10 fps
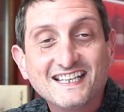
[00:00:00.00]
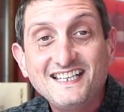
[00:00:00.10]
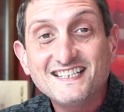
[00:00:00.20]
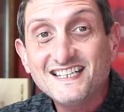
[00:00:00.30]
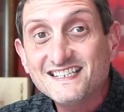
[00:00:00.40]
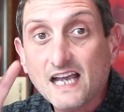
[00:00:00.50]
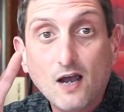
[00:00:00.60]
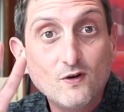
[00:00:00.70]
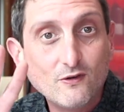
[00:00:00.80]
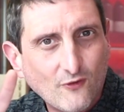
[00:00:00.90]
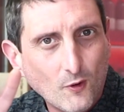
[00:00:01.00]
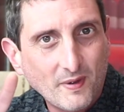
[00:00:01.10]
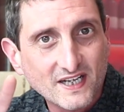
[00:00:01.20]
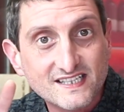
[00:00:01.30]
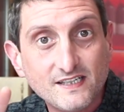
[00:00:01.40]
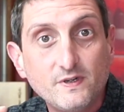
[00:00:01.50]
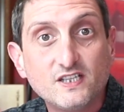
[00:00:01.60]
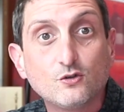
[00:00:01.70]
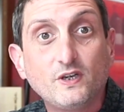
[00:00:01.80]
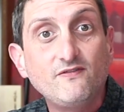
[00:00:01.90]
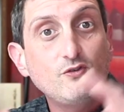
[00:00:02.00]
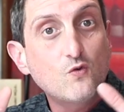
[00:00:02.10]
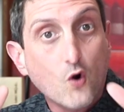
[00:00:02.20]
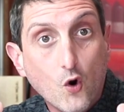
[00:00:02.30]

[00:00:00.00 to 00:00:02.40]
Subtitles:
This is our 4-part series to give you